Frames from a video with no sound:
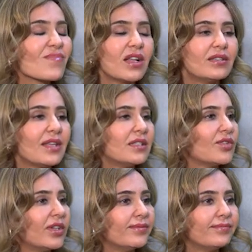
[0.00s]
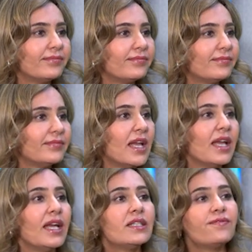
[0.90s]
sunscreen.
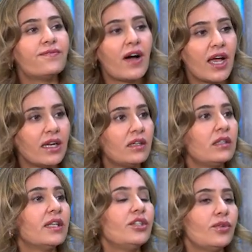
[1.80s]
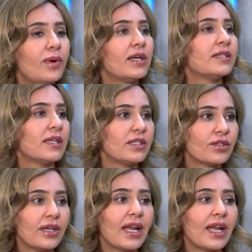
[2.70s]
It's vital that you wear sunscreen.